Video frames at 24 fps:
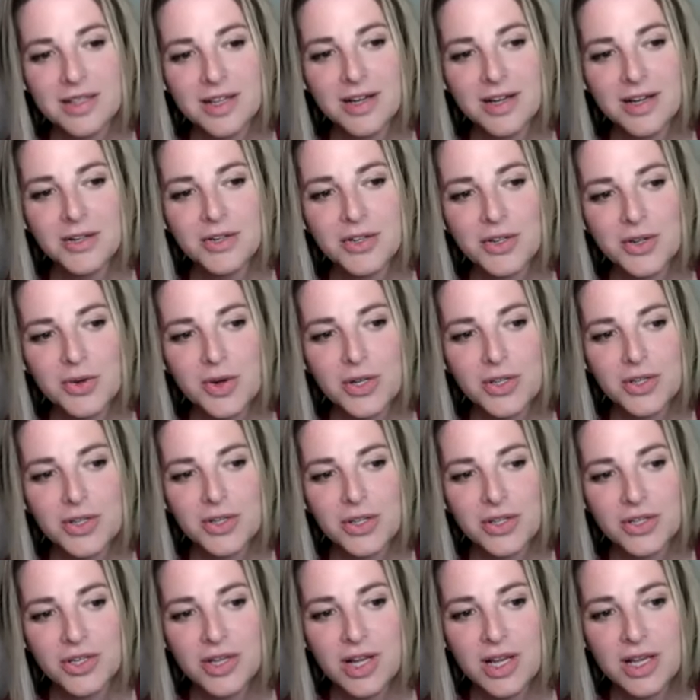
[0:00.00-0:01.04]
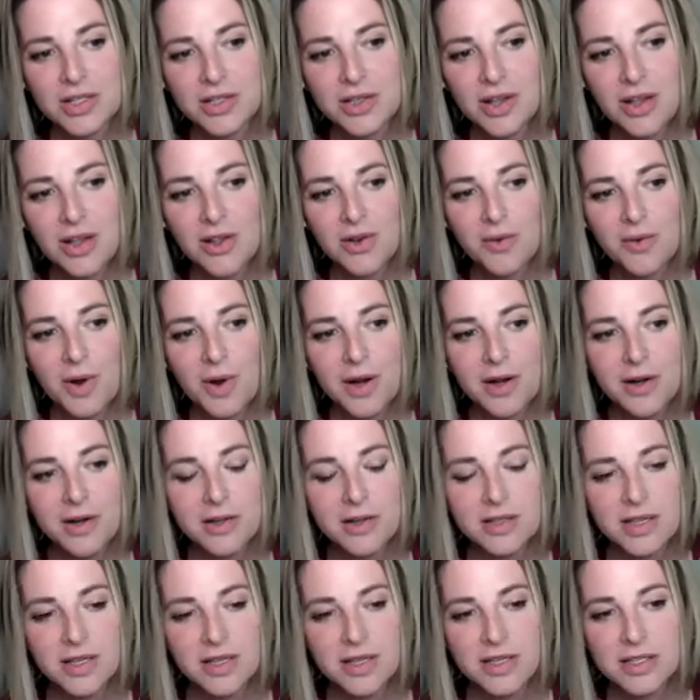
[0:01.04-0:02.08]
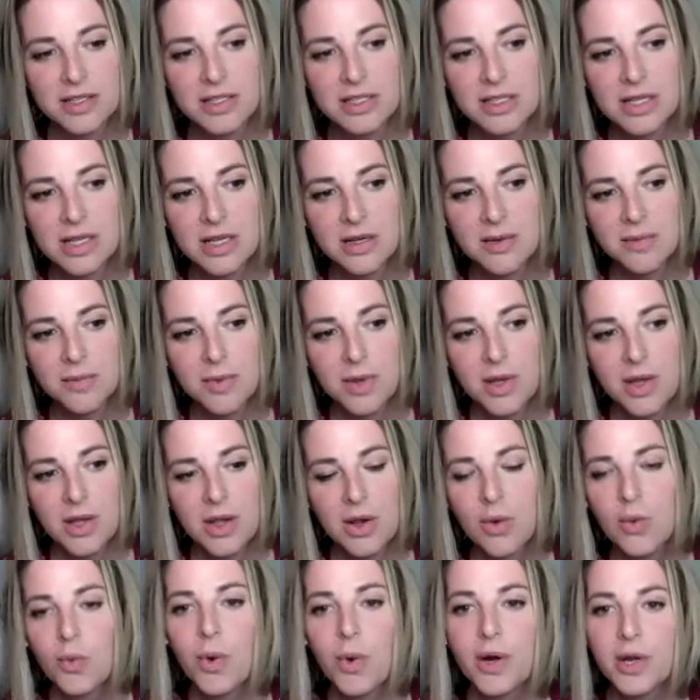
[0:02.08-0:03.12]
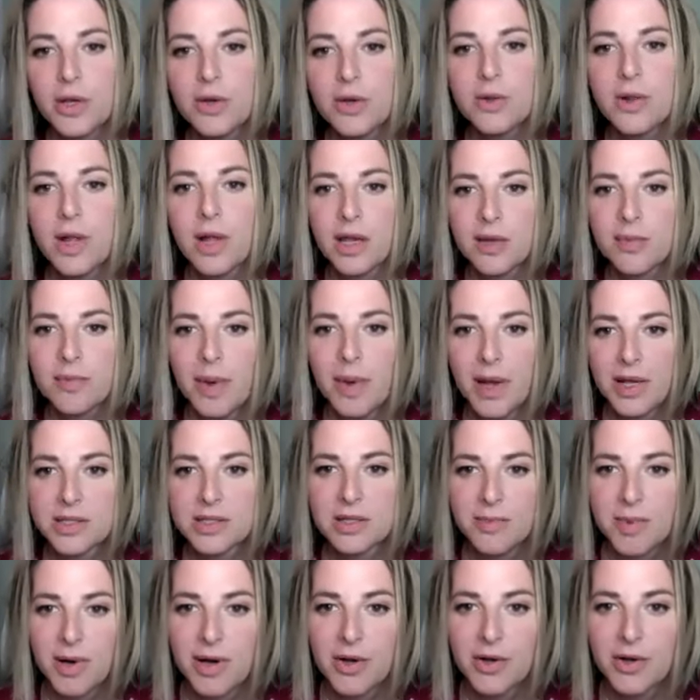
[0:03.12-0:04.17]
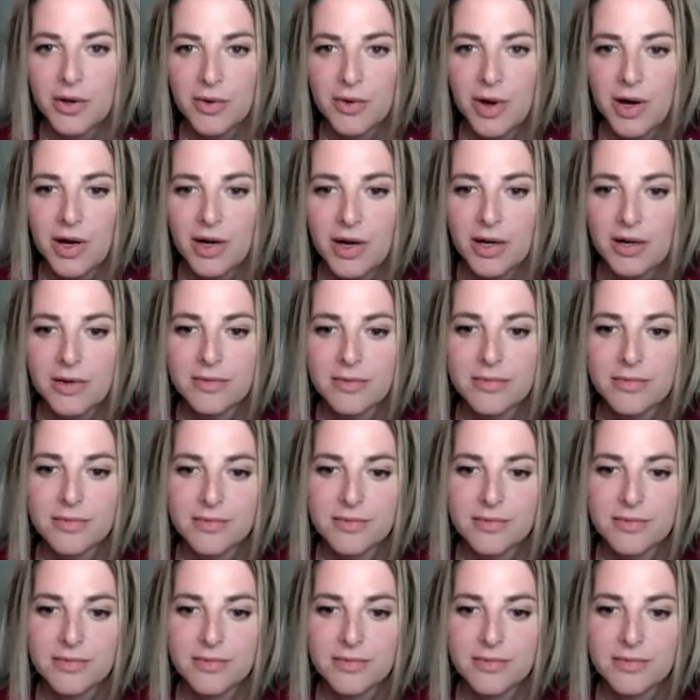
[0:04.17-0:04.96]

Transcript: signature question that she asks all her writers is, um, "What do you like best about your writing?"